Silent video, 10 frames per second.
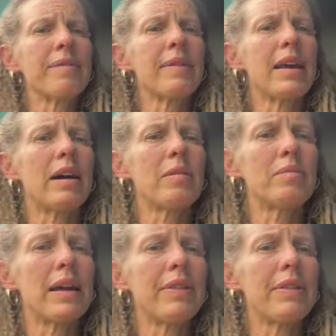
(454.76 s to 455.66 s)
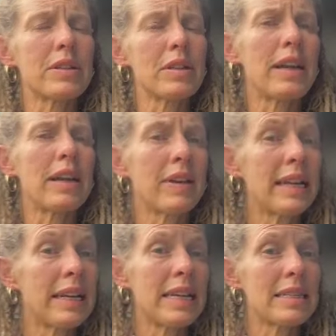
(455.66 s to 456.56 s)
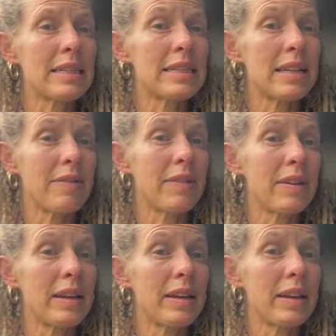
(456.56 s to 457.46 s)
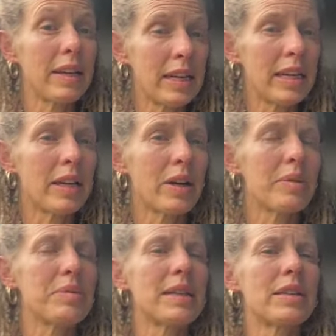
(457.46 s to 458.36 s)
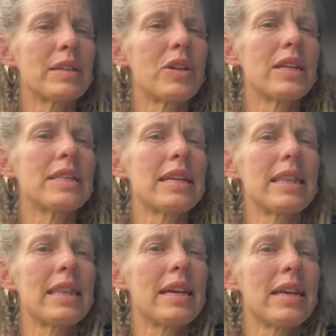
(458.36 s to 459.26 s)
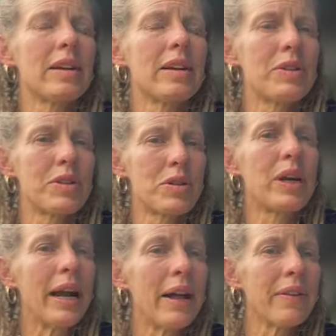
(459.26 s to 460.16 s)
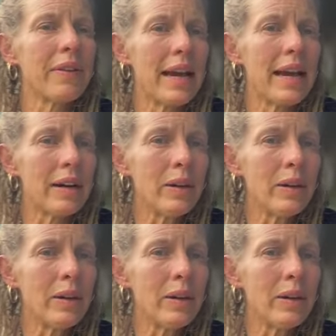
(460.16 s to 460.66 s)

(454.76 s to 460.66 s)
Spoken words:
And there's a lot of kidney stuff, kidney herbs and trees in the Restore Health Now